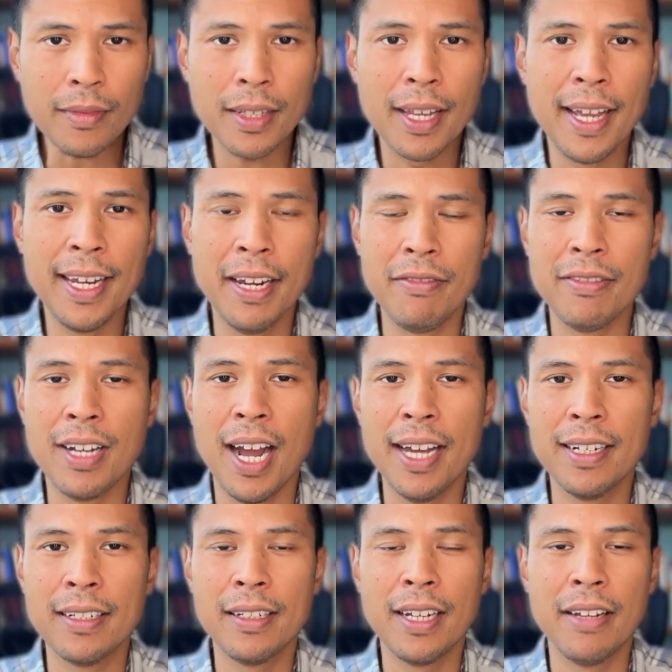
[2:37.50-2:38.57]
and I've
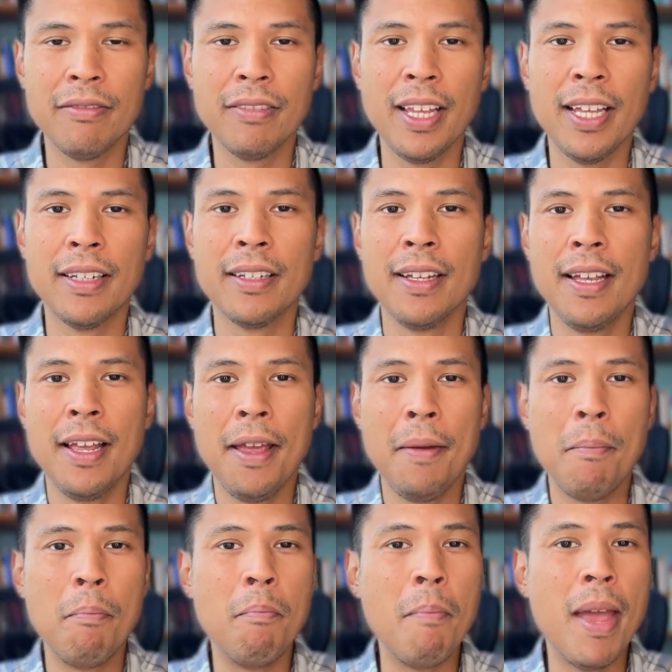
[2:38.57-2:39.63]
guided and I've led
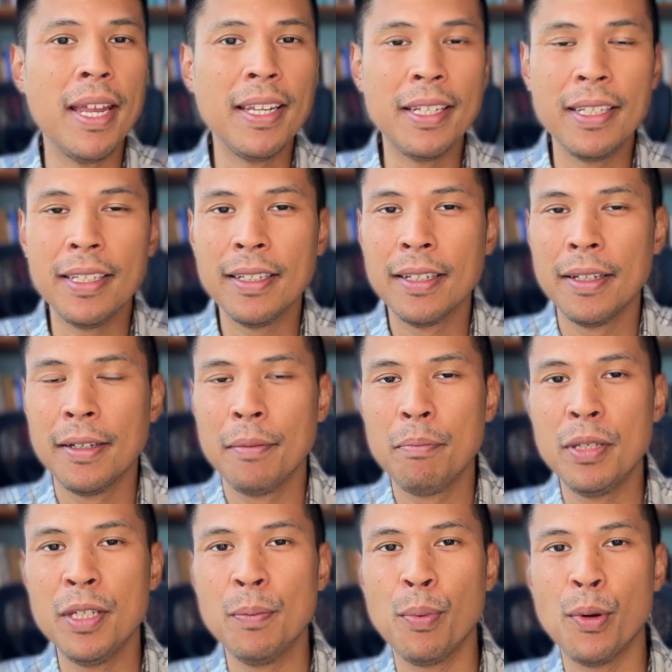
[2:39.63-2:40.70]
many
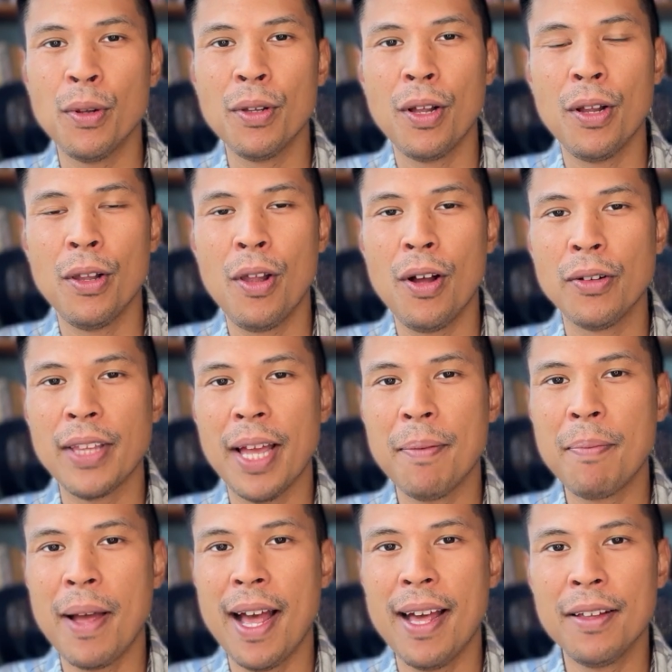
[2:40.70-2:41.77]
people along that
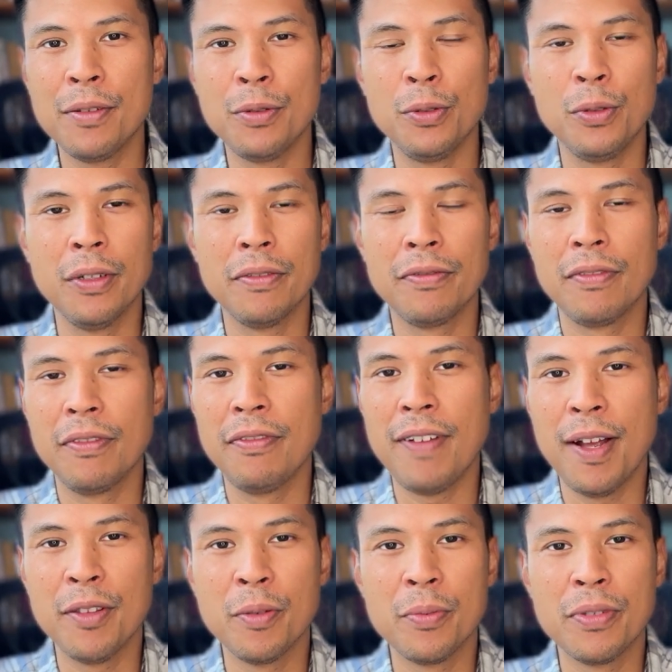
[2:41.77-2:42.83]
path who have
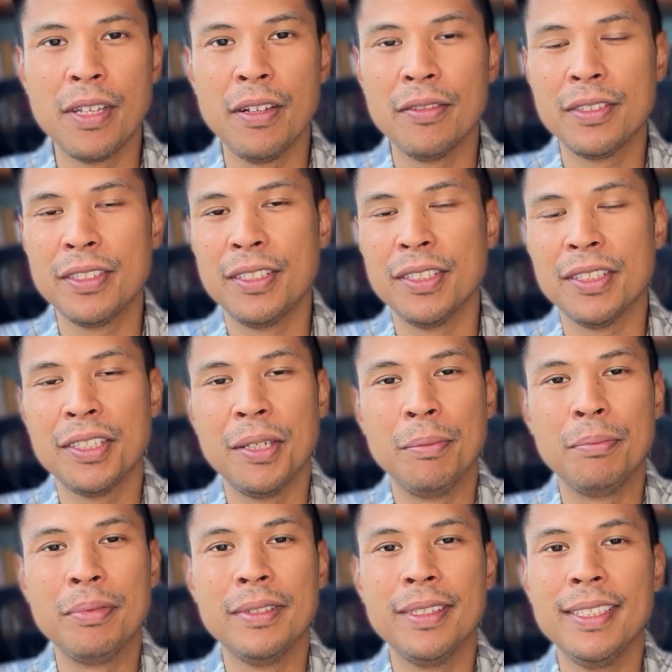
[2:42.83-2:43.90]
found themselves just
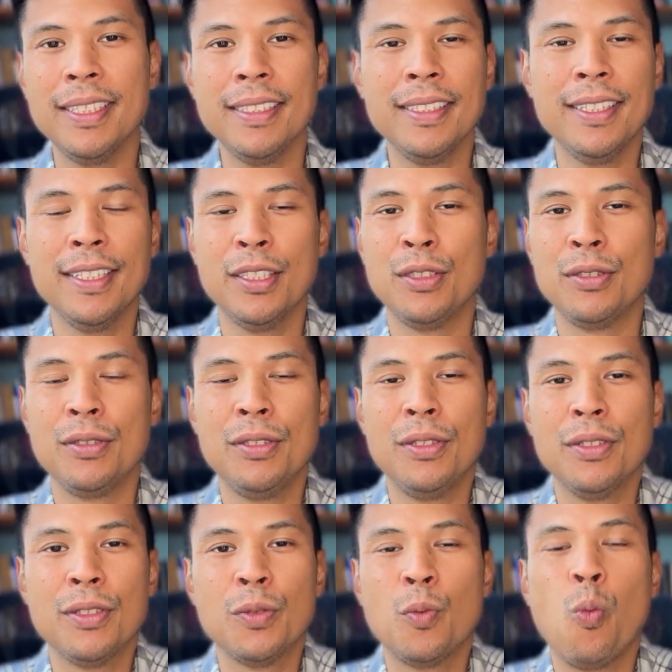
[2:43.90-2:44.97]
completely
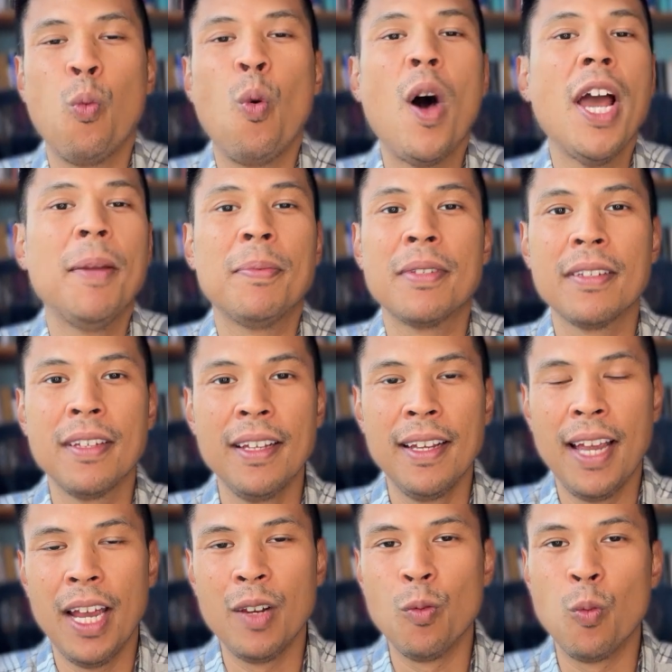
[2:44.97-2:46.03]
just wiped
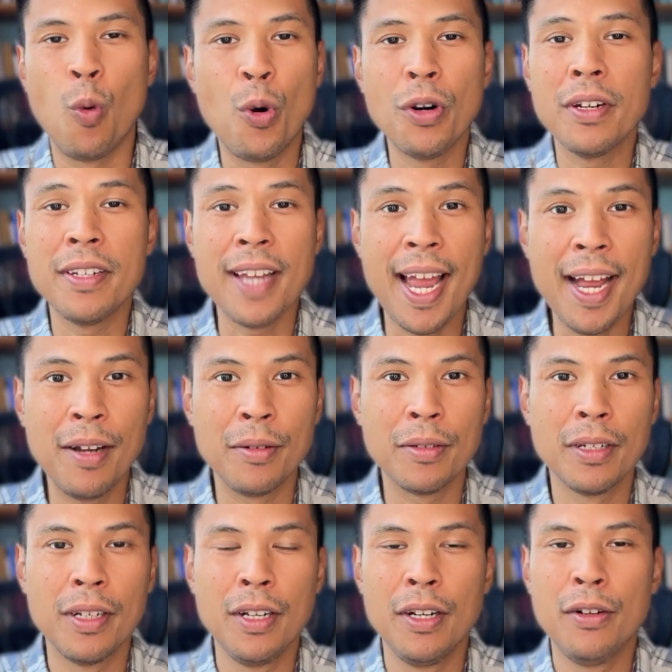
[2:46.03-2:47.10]
and worn down
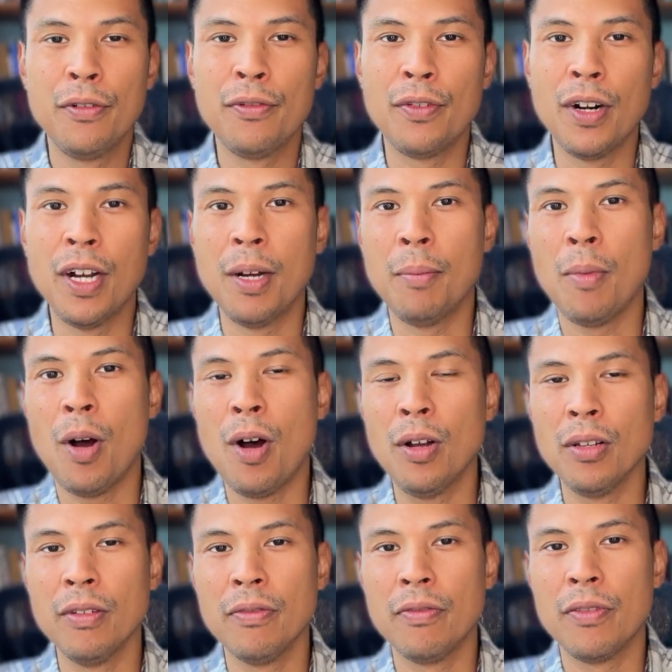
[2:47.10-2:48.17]
from
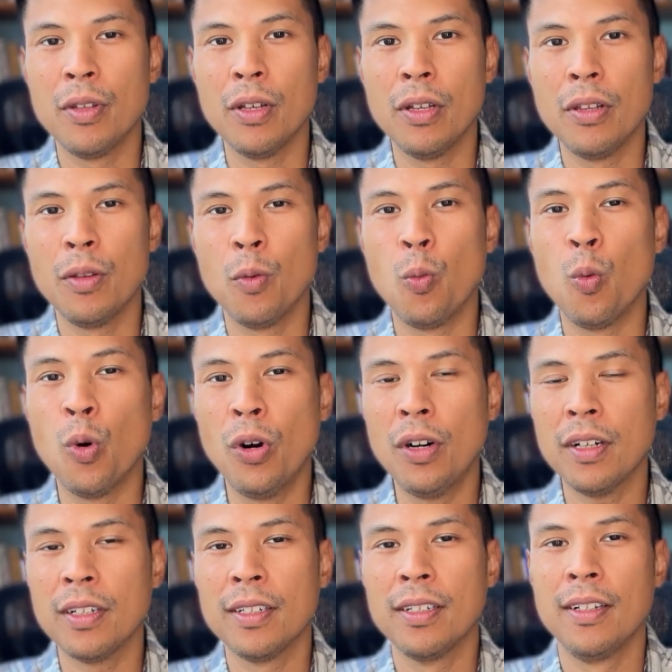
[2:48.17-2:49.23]
all of the
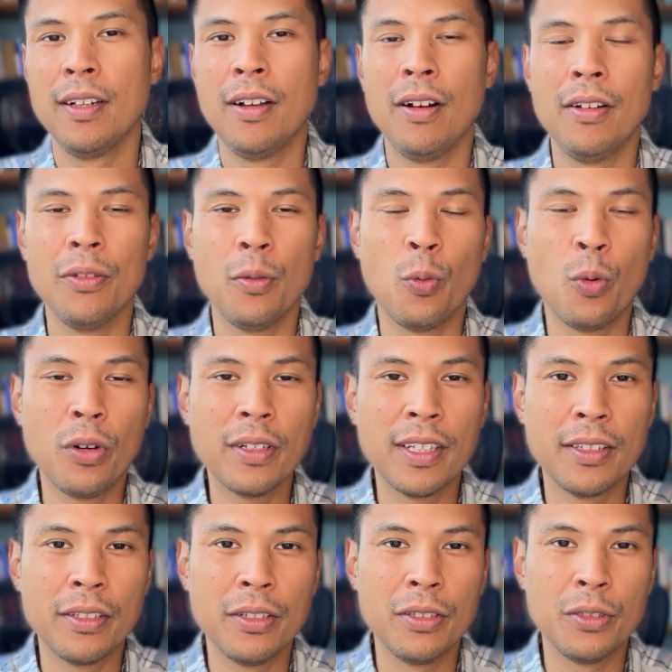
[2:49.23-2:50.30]
work, all the work
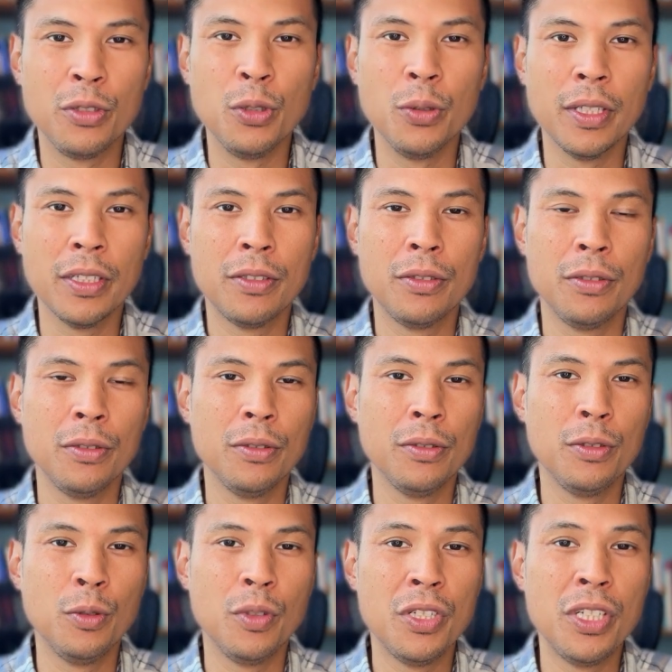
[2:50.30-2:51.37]
that they're doing
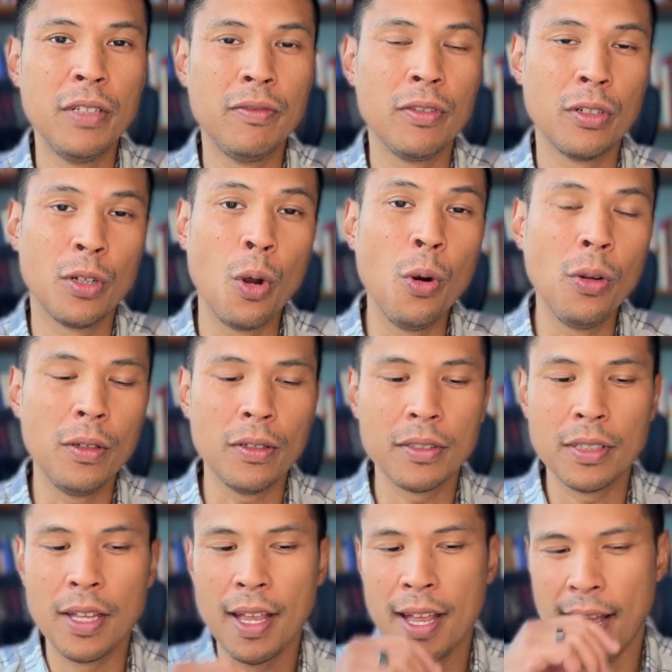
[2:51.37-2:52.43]
to achieve their
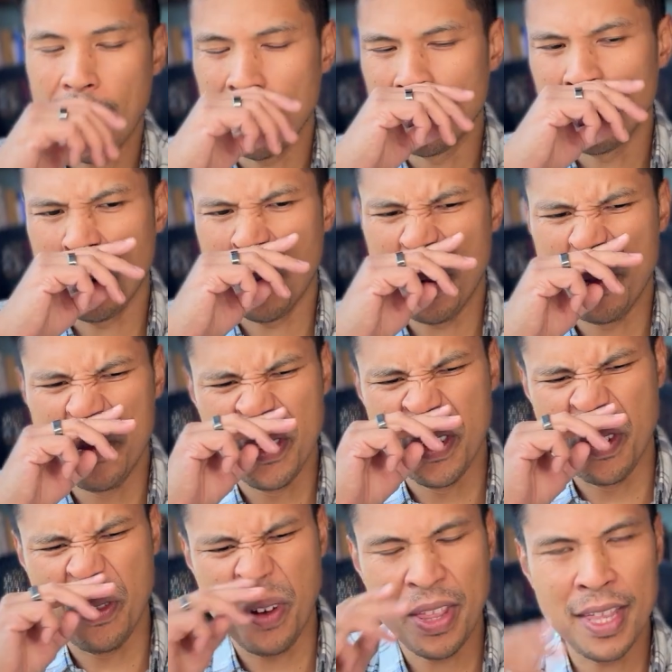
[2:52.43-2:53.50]
goals. And so
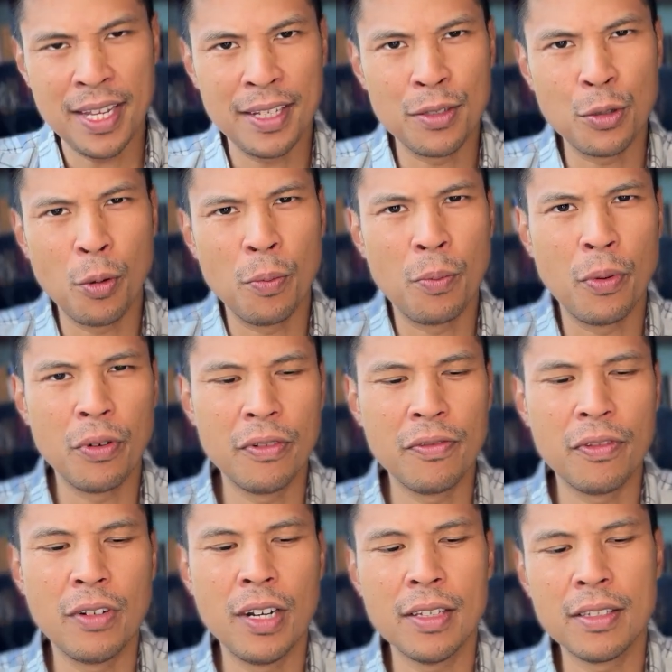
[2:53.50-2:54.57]
I think it's so important
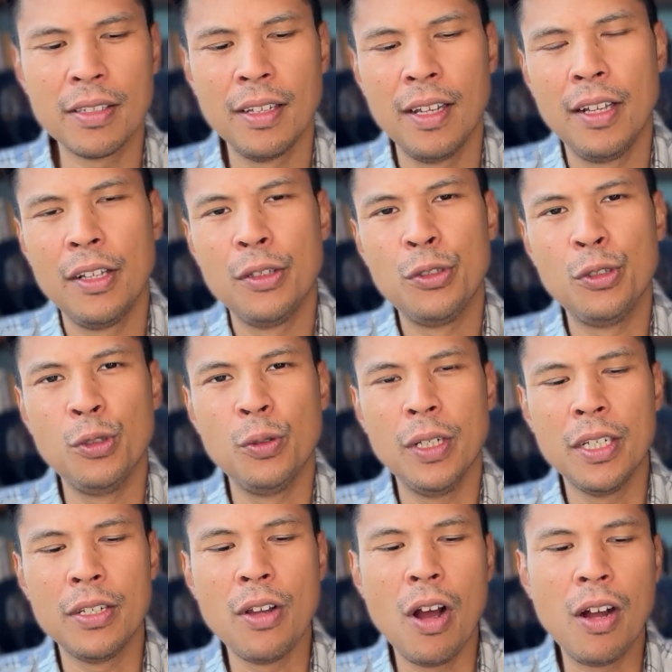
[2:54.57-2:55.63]
for us to
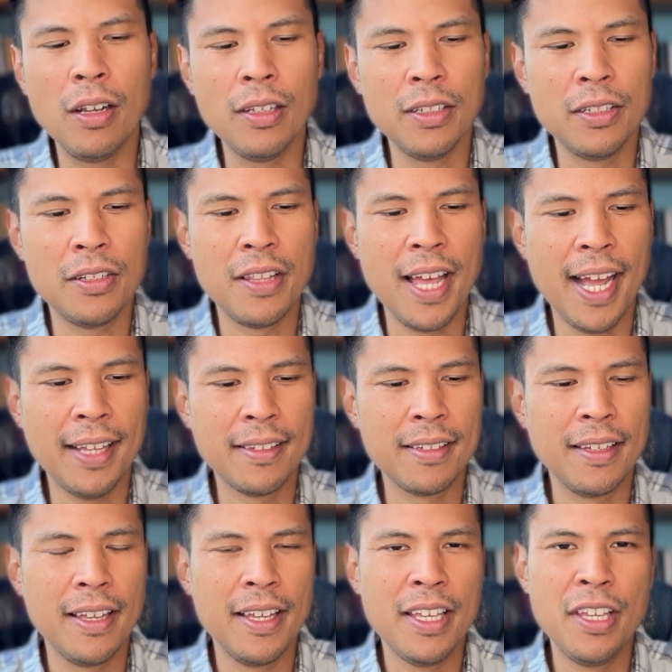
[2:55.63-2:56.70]
acknowledge that
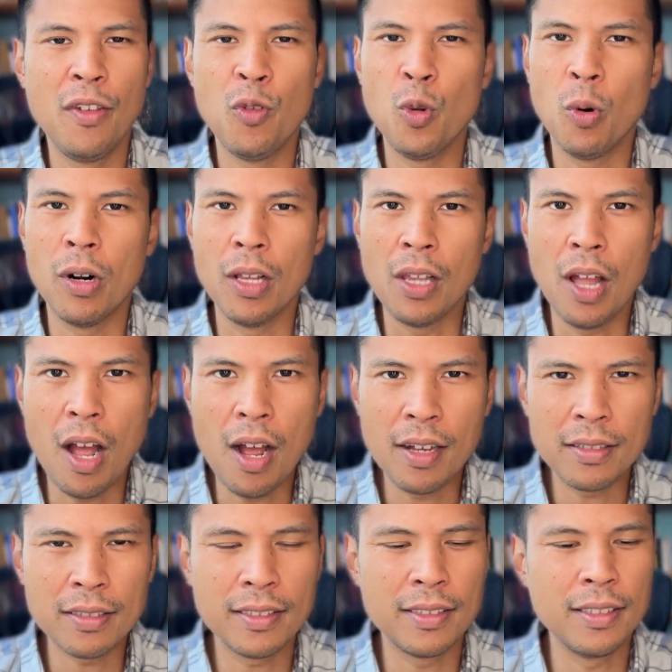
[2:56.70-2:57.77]
if you are
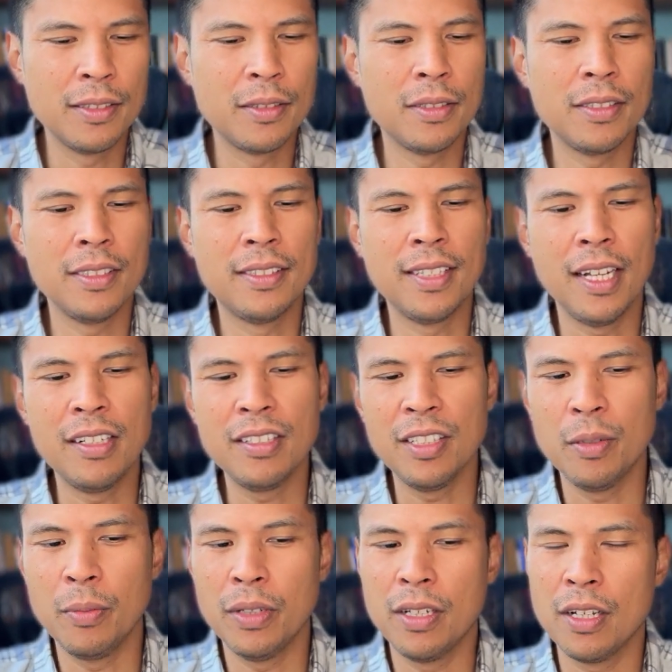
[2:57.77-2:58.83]
lost, it's essentially
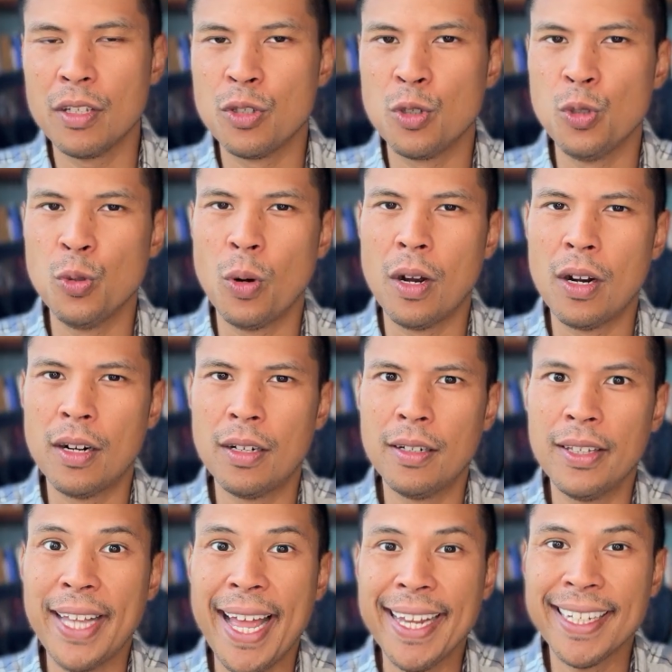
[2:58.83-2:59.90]
because you are
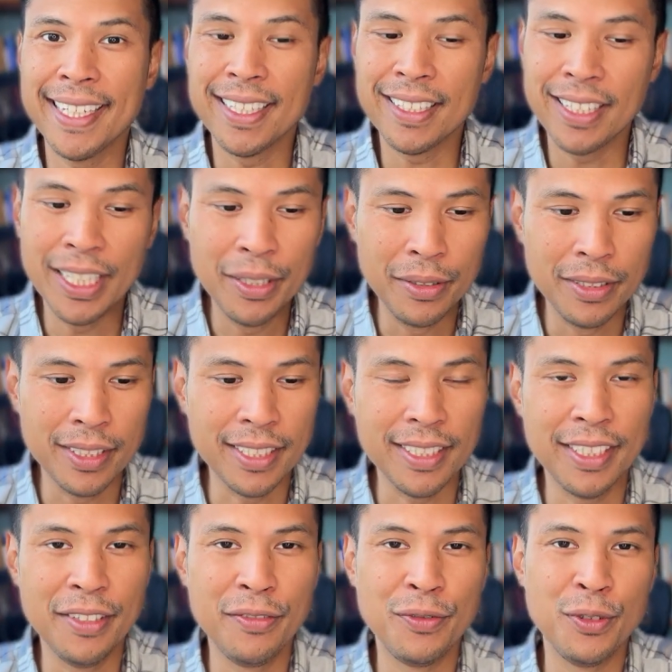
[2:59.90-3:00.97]
lacking clarity.
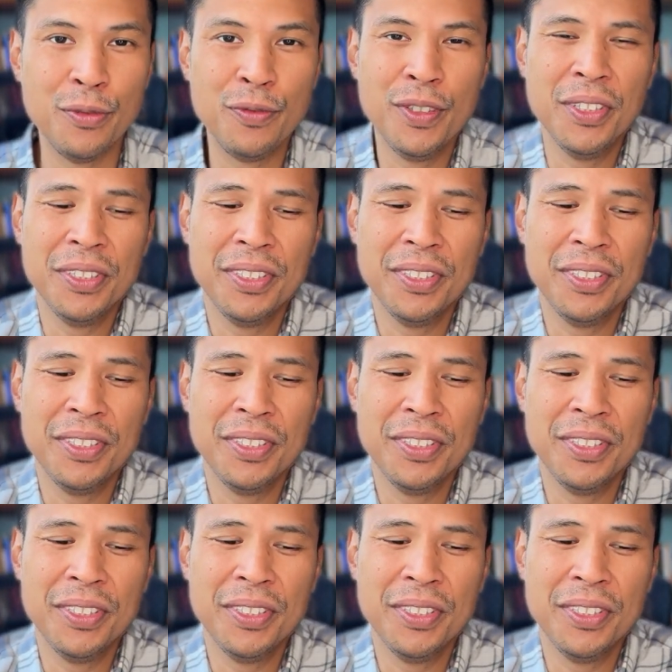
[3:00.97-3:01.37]
If you feel